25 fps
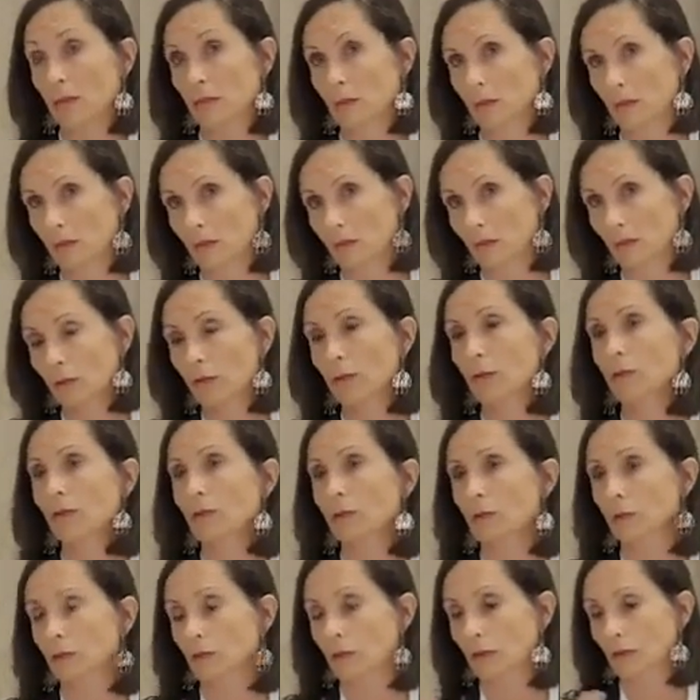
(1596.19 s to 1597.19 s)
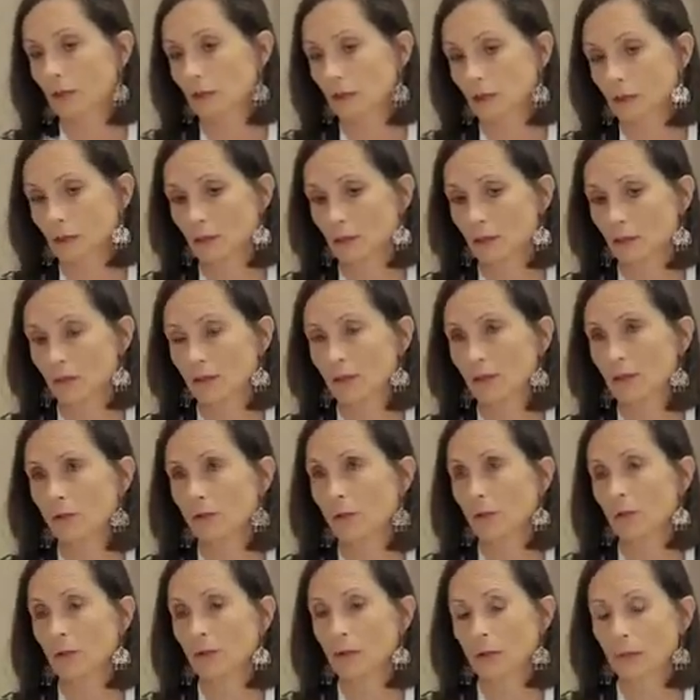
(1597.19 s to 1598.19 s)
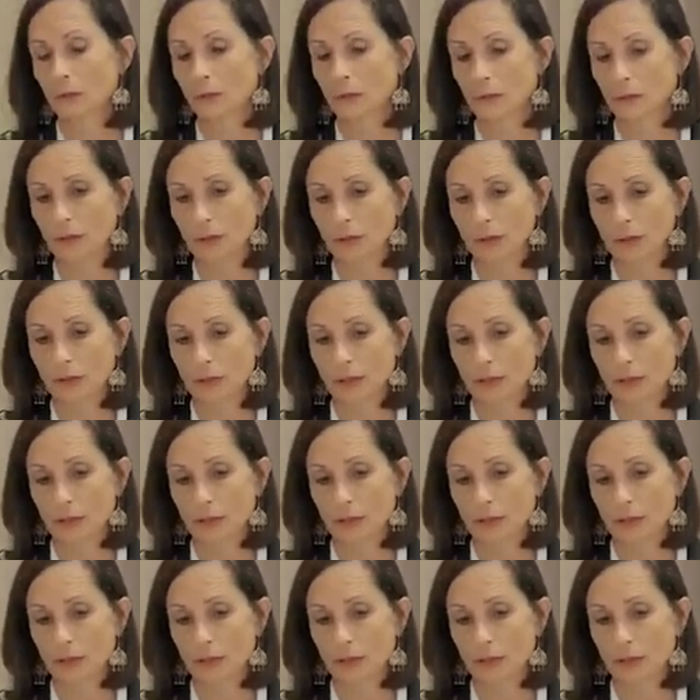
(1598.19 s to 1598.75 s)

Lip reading: and of course the follow-up on